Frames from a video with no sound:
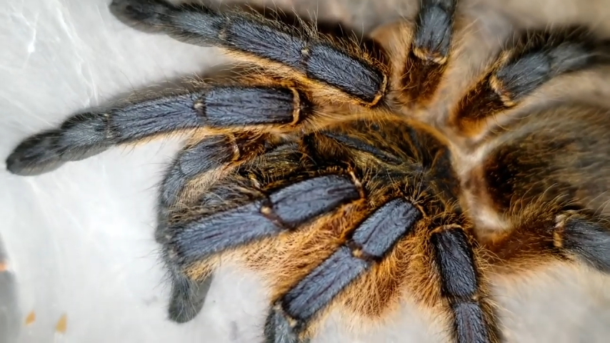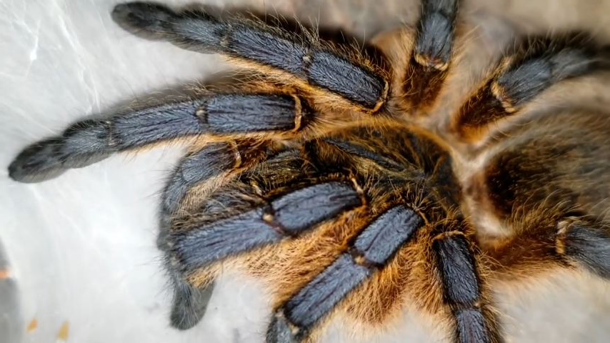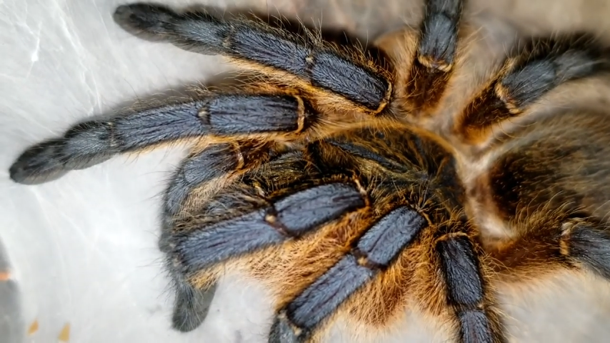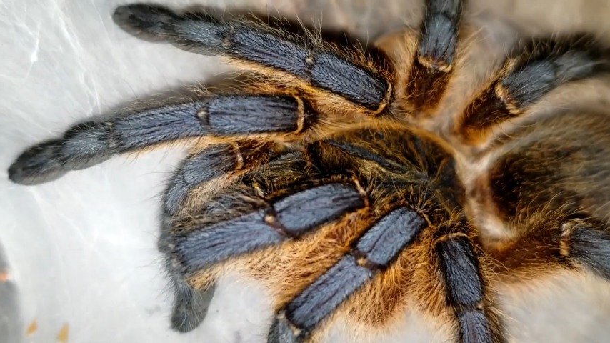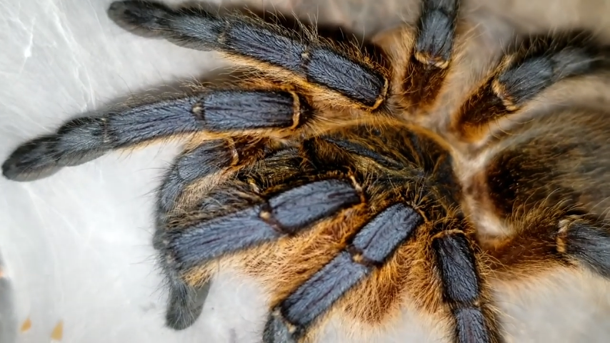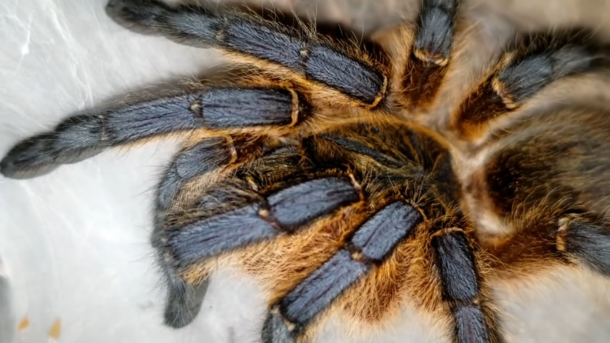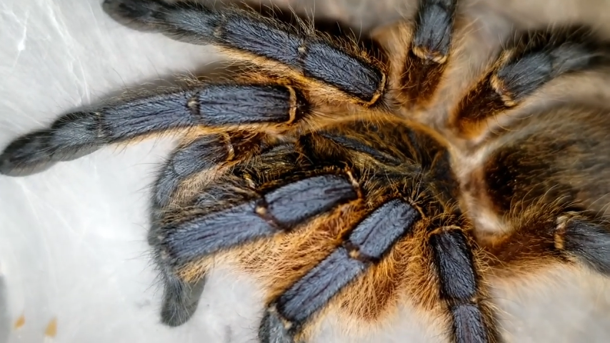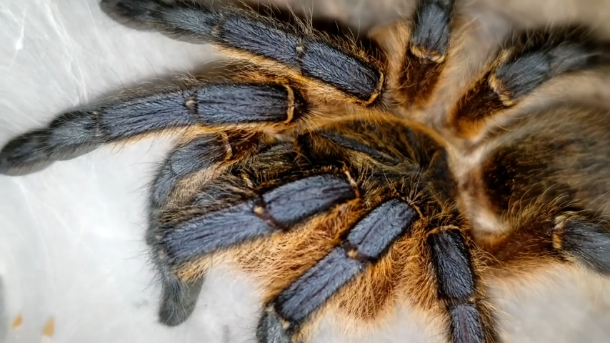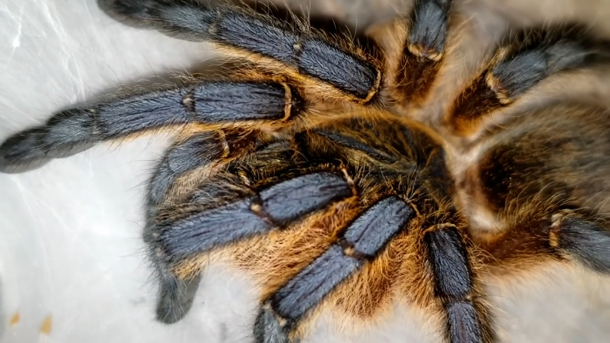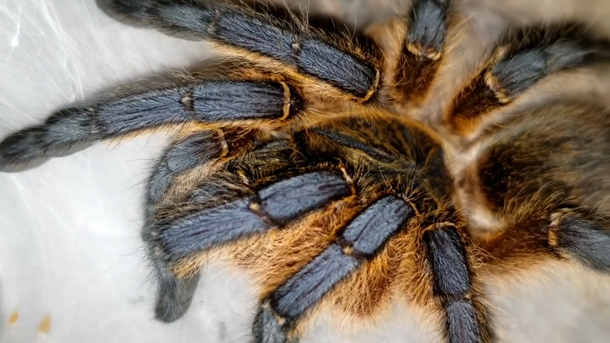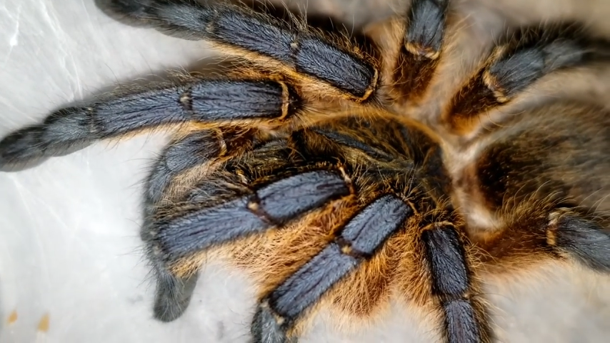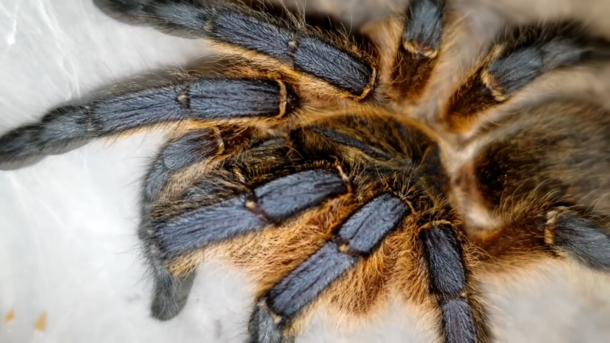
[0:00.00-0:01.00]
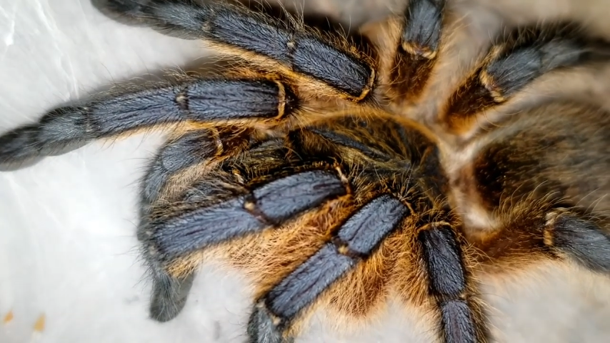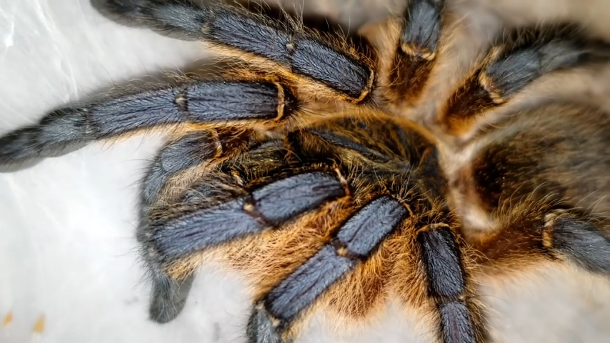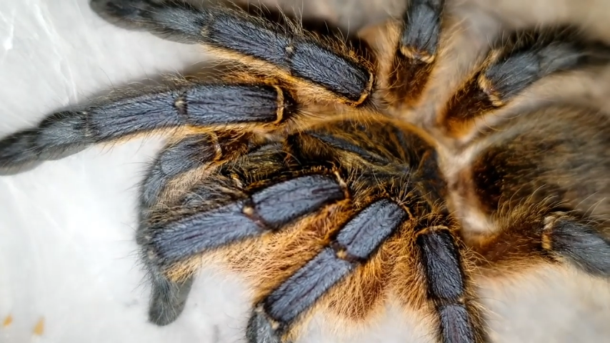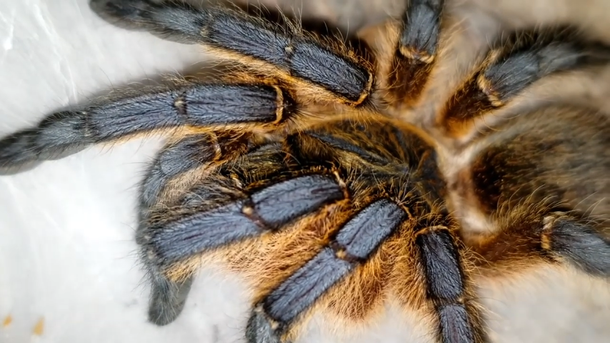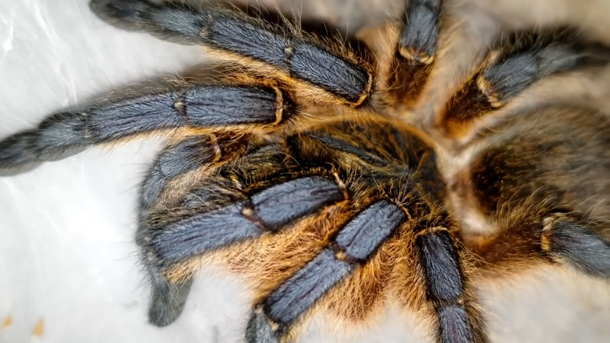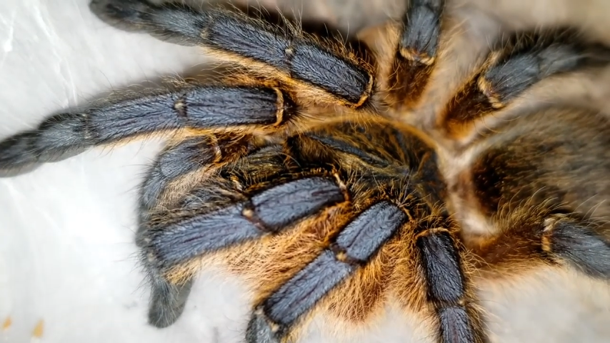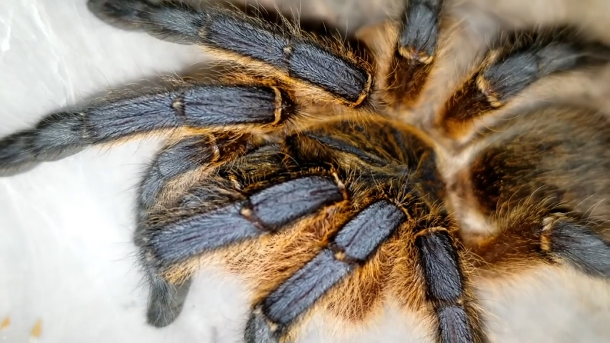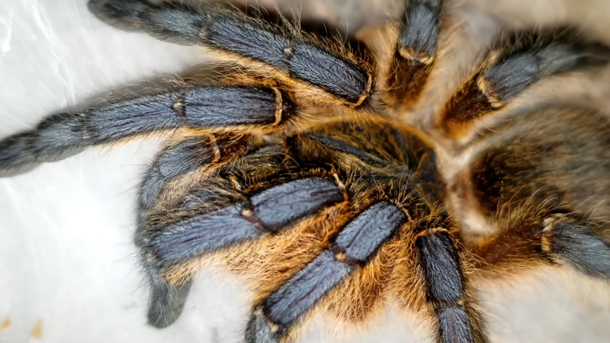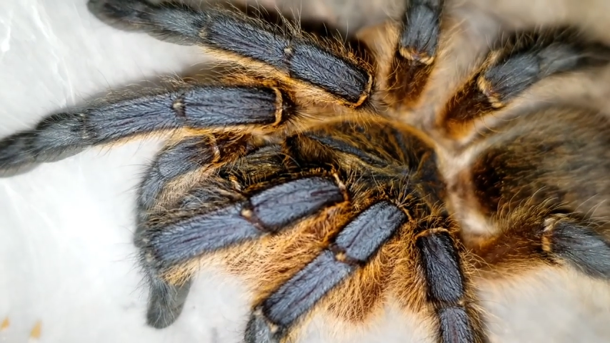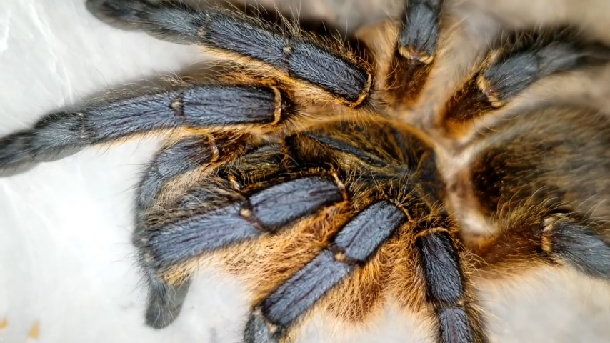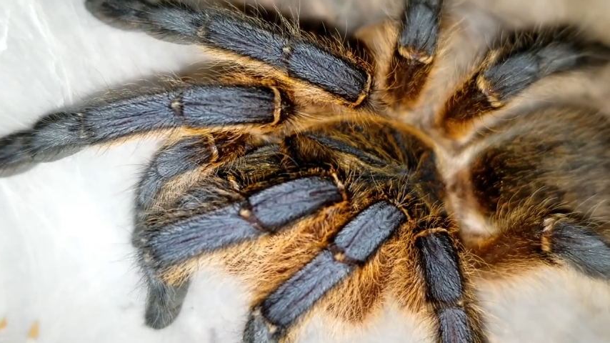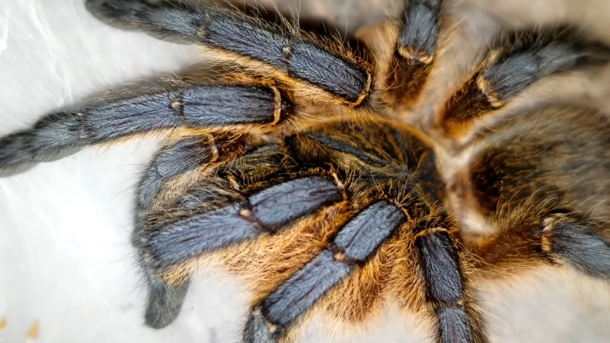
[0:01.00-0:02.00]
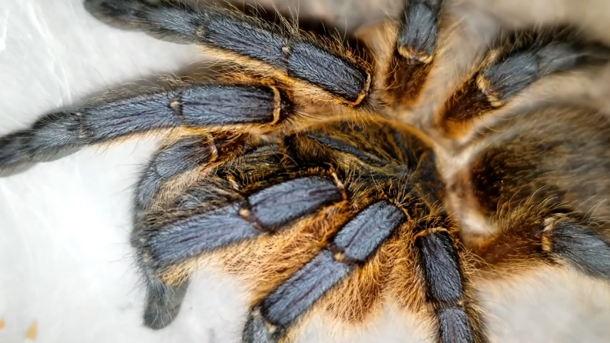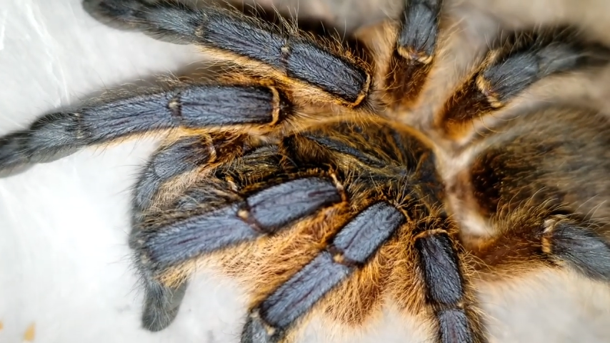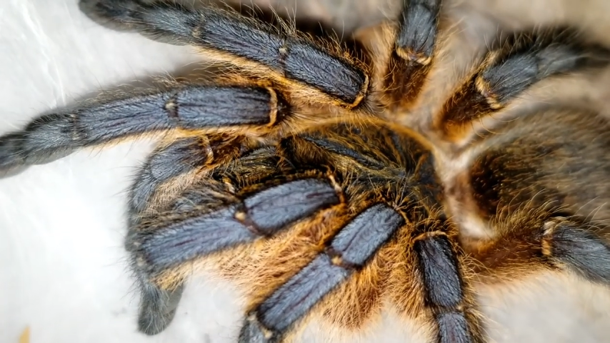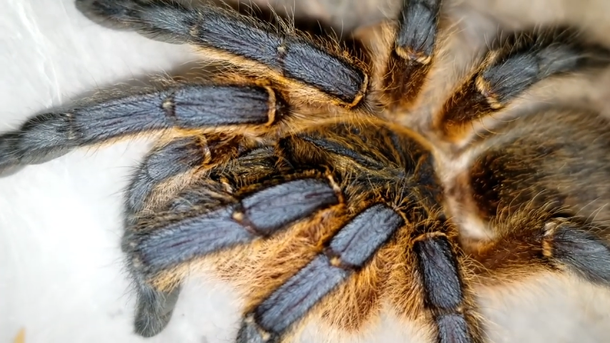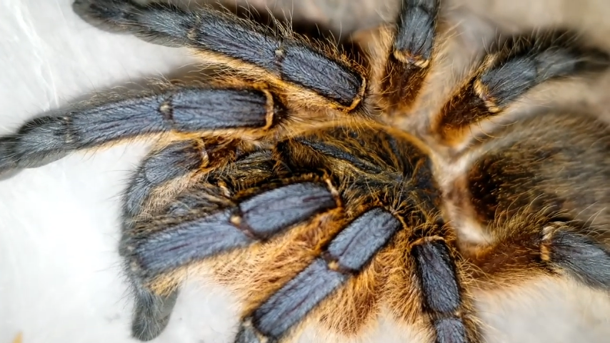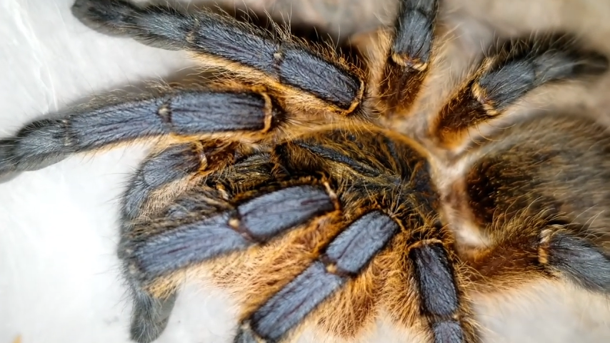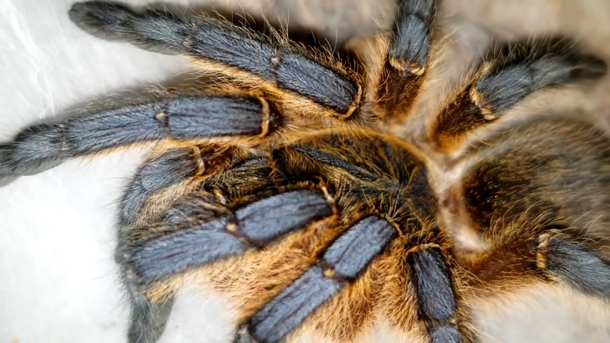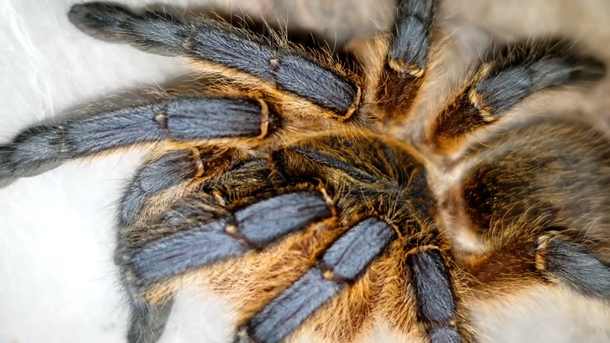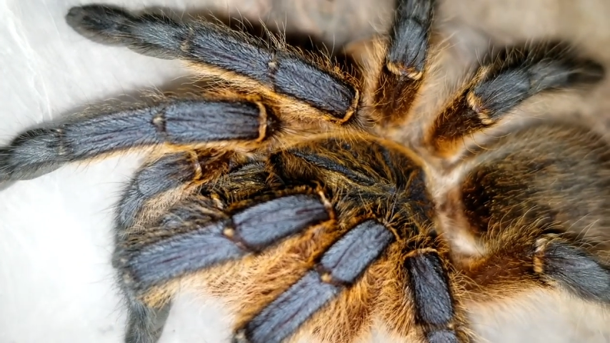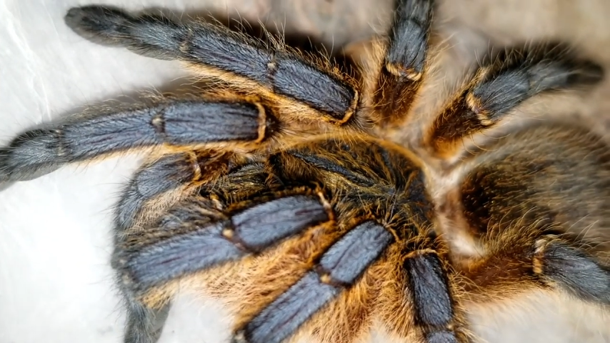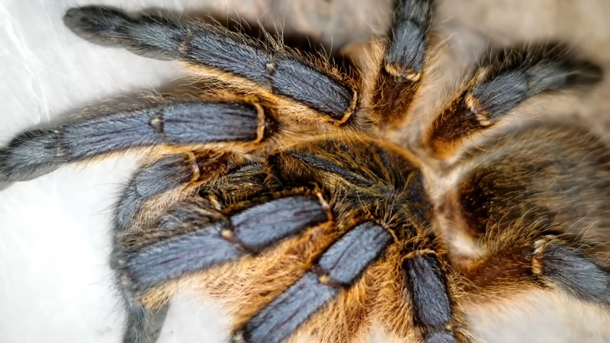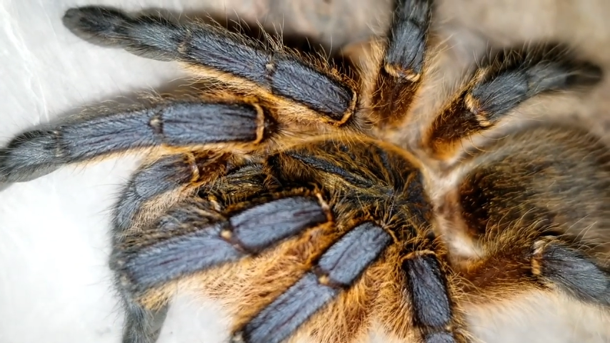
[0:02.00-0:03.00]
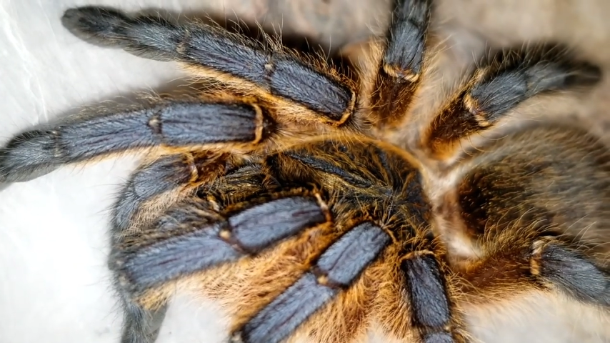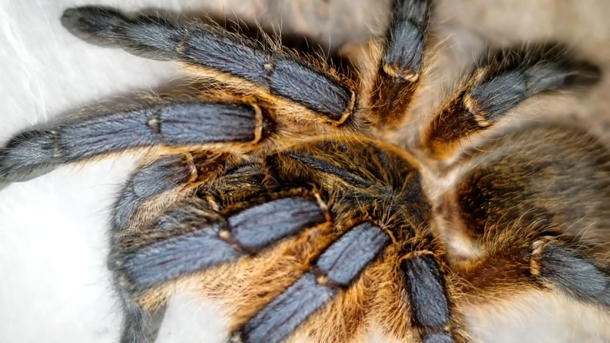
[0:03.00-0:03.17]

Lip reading: [unreadable: no face in view]